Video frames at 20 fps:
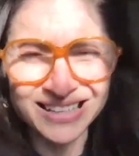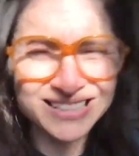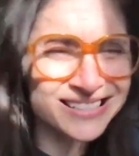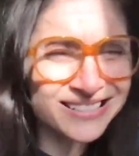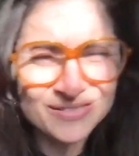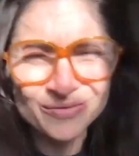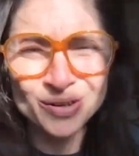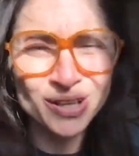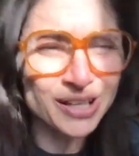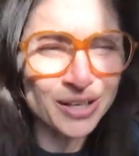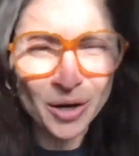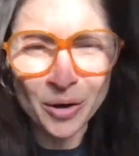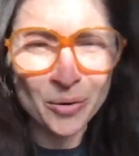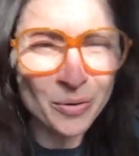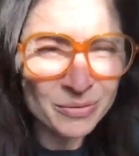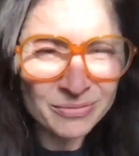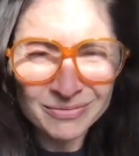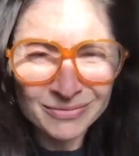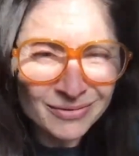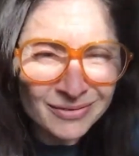I didn't really
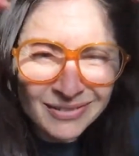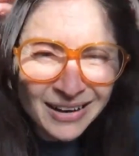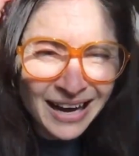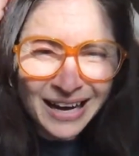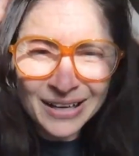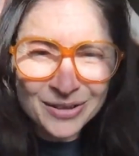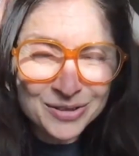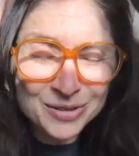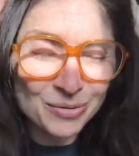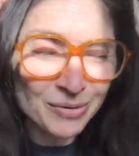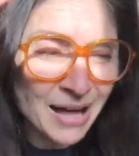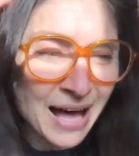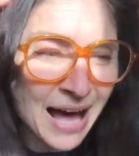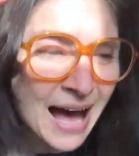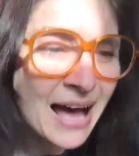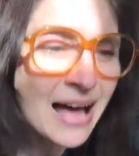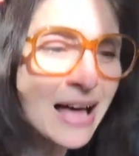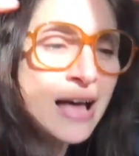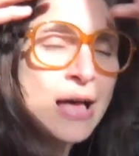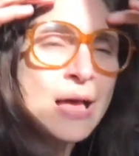know how to do
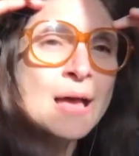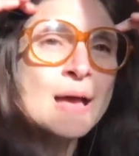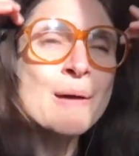that.